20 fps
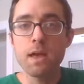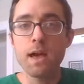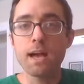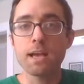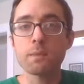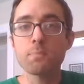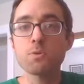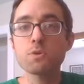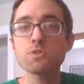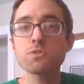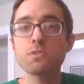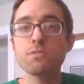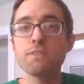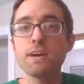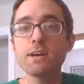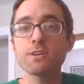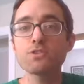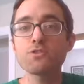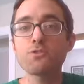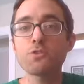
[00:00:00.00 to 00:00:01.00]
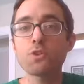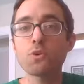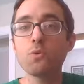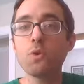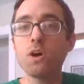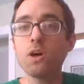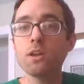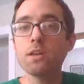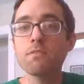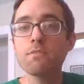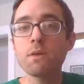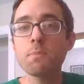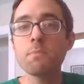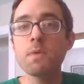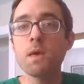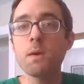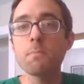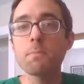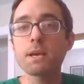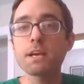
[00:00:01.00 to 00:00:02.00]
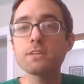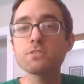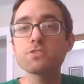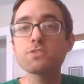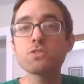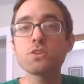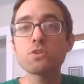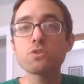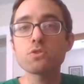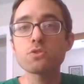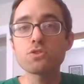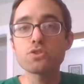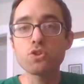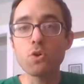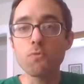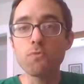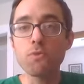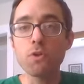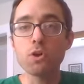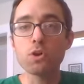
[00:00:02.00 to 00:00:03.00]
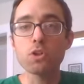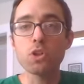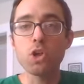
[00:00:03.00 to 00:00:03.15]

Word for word: I can personally vouch for the quality of them because they're so far